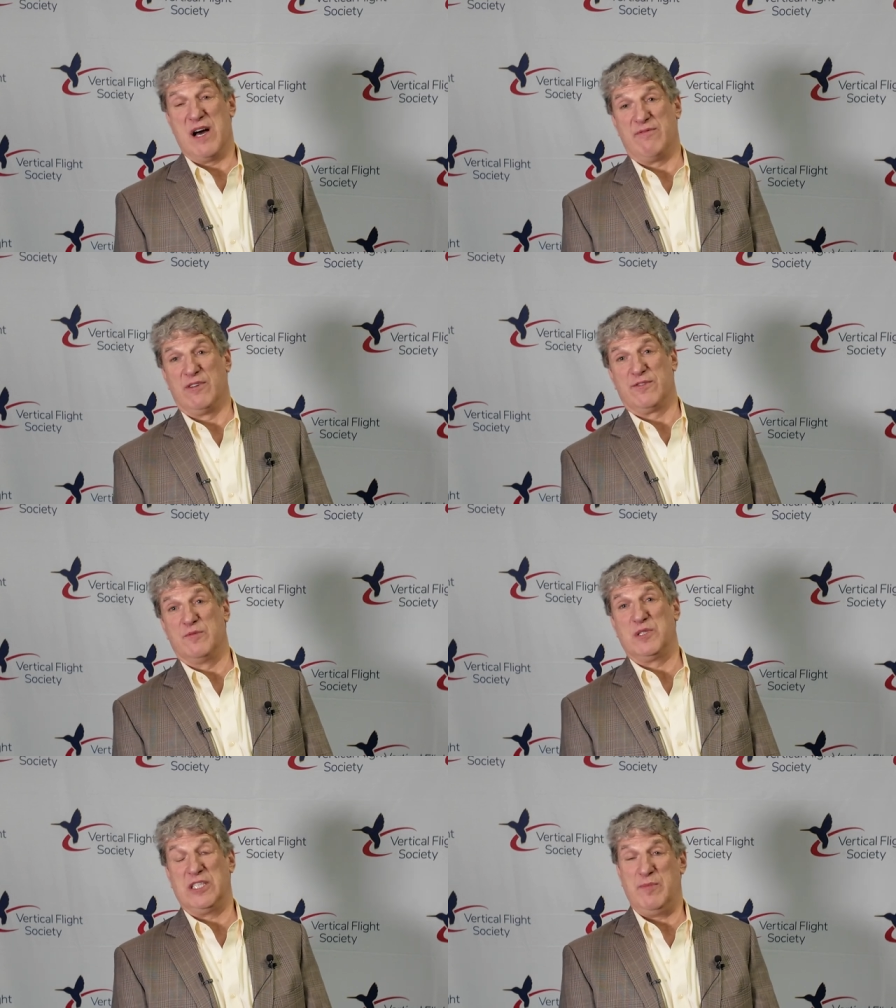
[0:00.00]
level
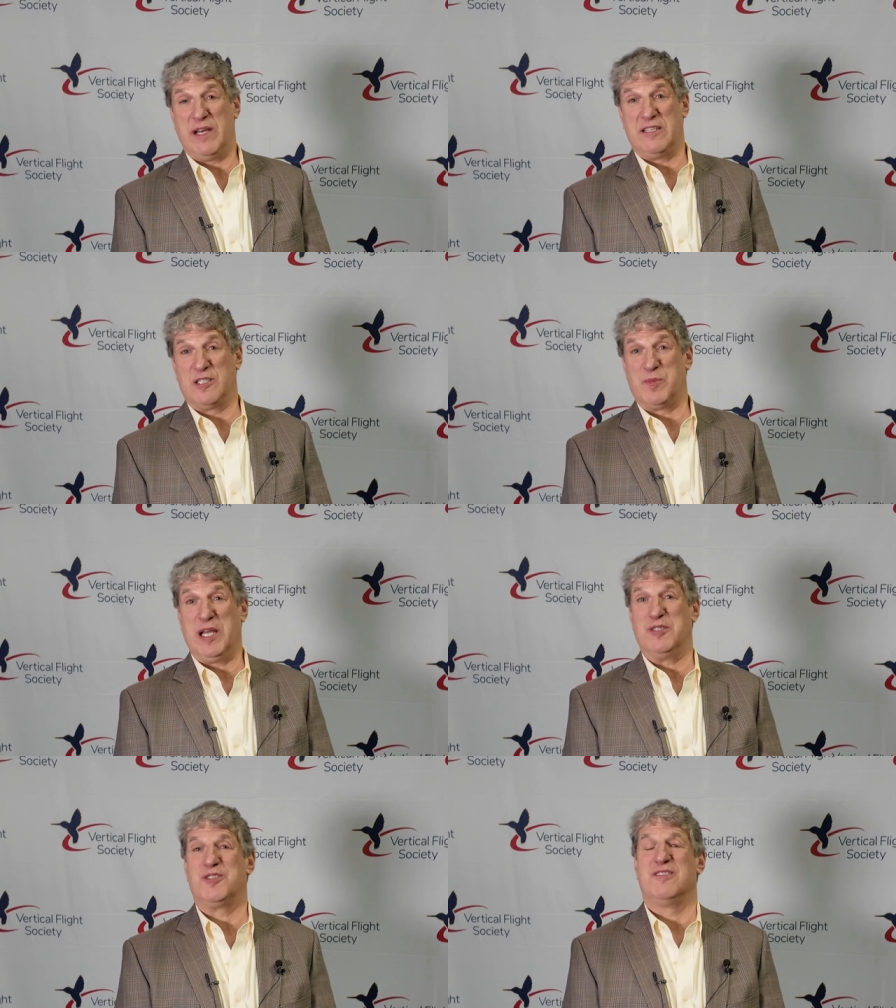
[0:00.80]
from seabed to
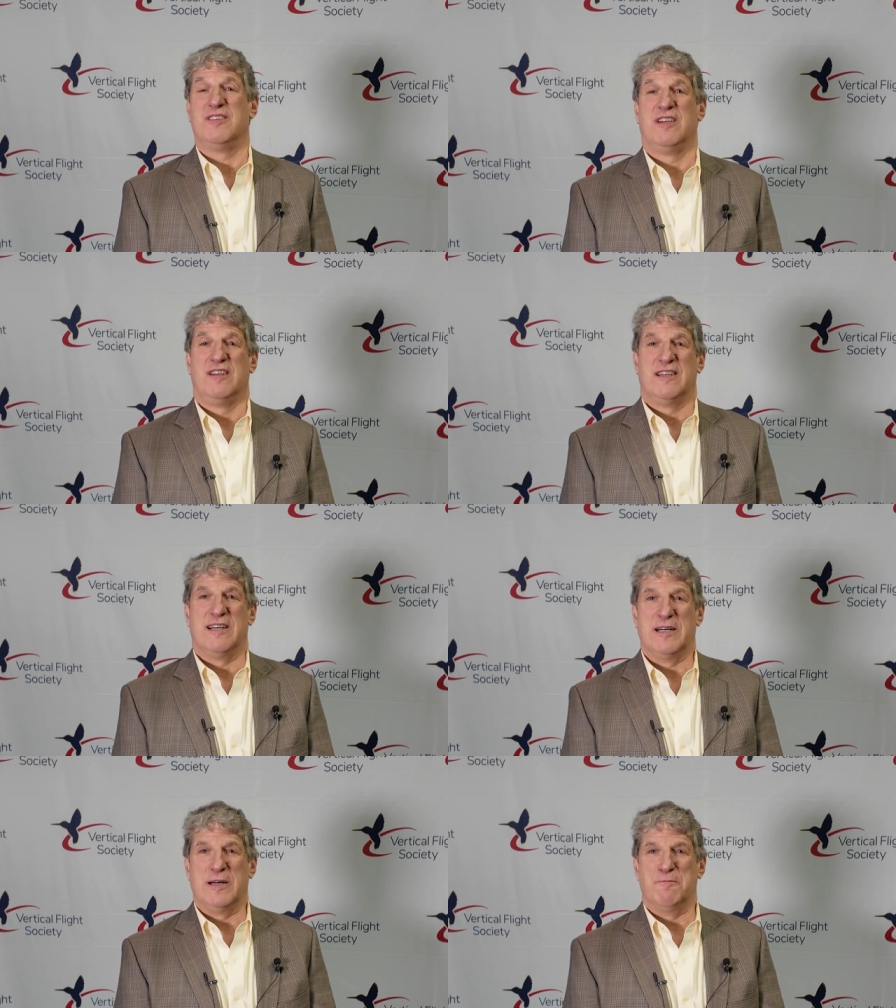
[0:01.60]
space.
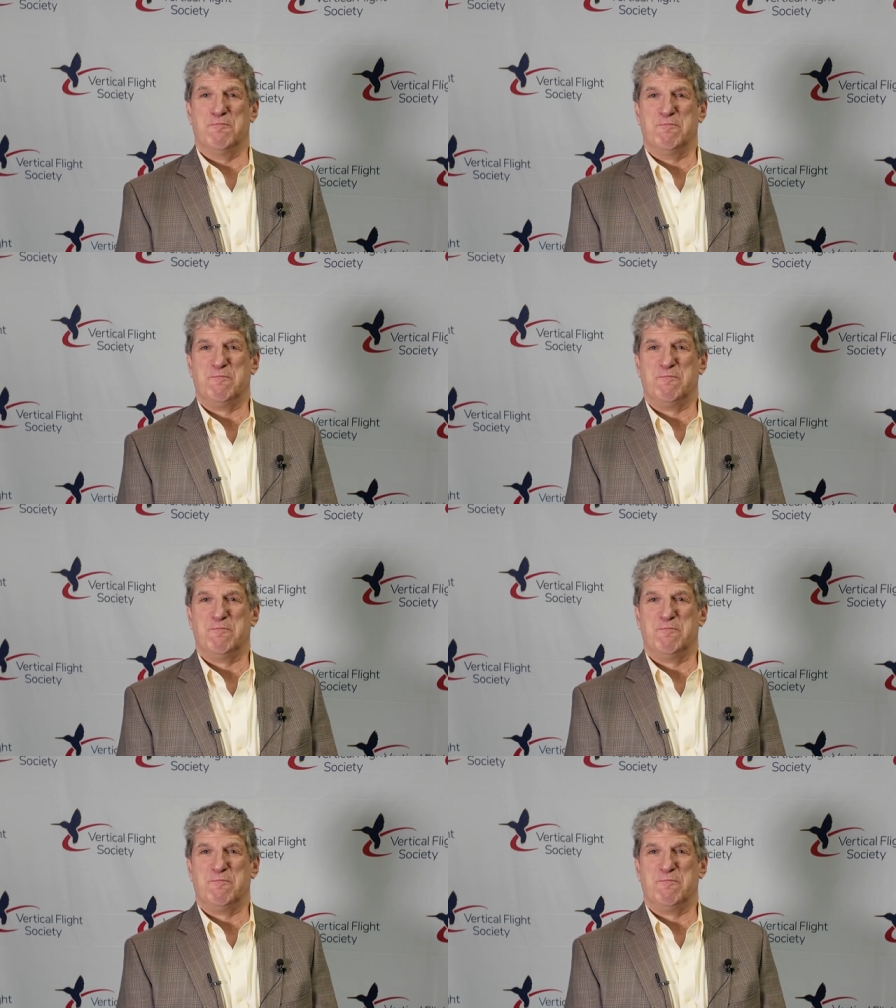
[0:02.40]
Um,